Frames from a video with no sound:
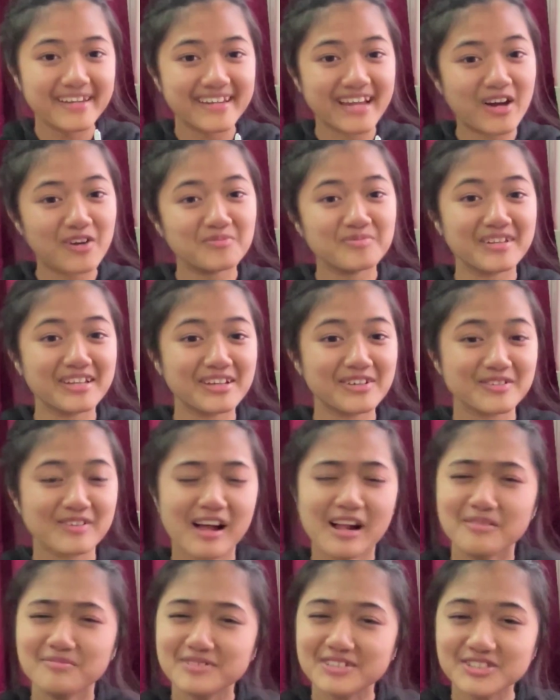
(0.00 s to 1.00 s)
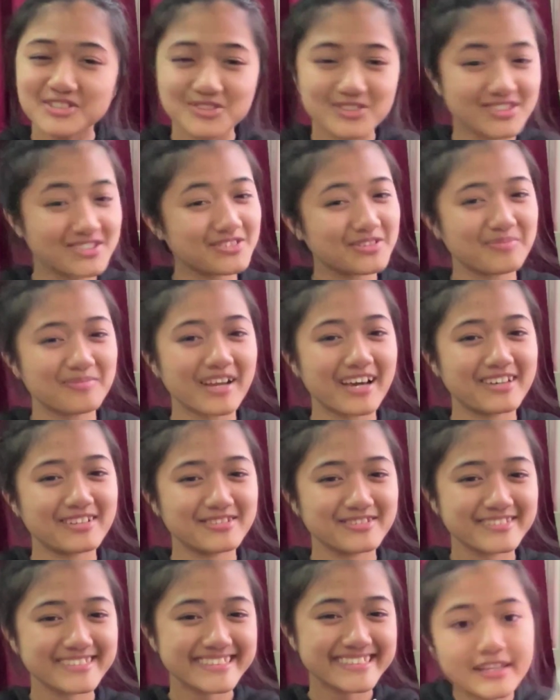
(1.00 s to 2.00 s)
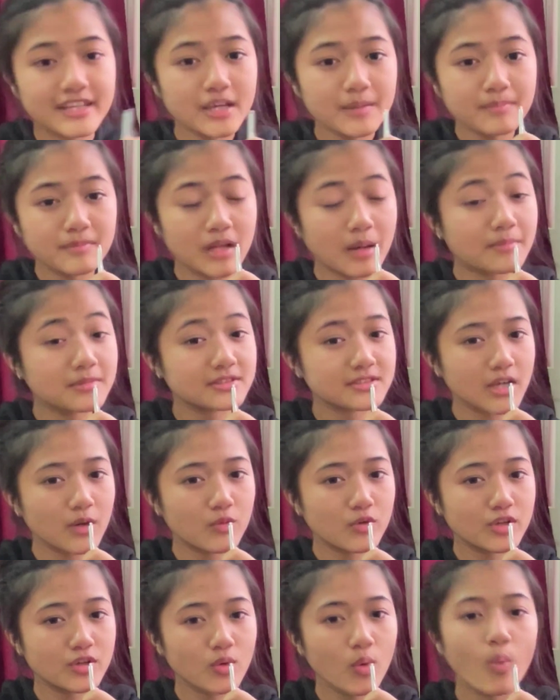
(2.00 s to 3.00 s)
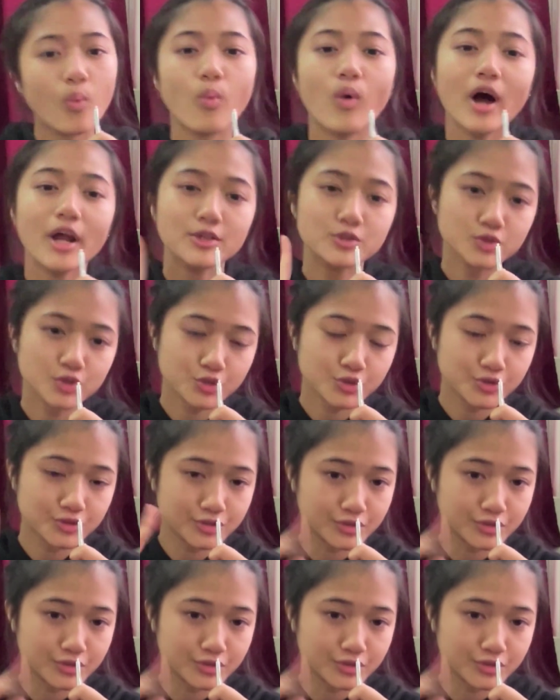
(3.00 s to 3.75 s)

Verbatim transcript: down below, I'll be sure to reply you. Tip number seven, what you should